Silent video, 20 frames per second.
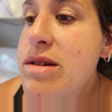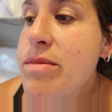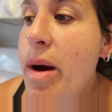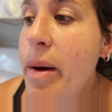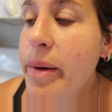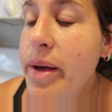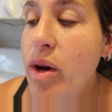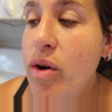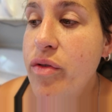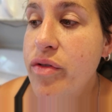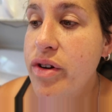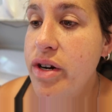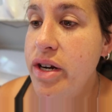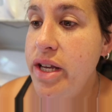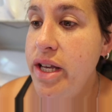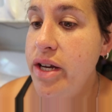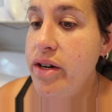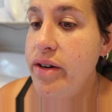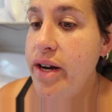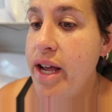probably over a
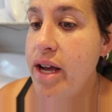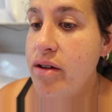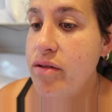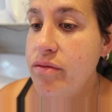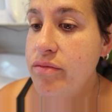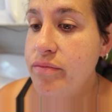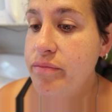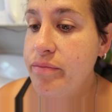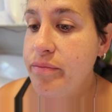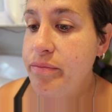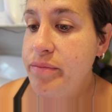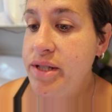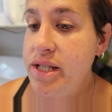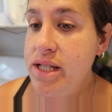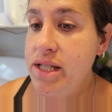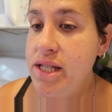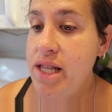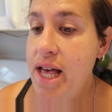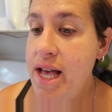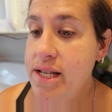year now,
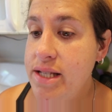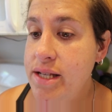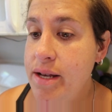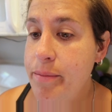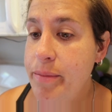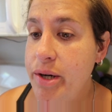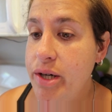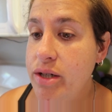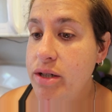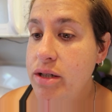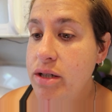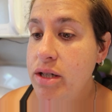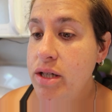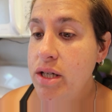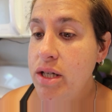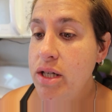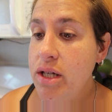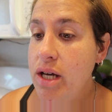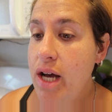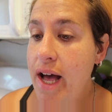since last summer.
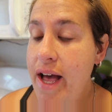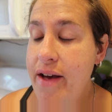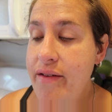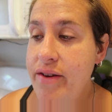I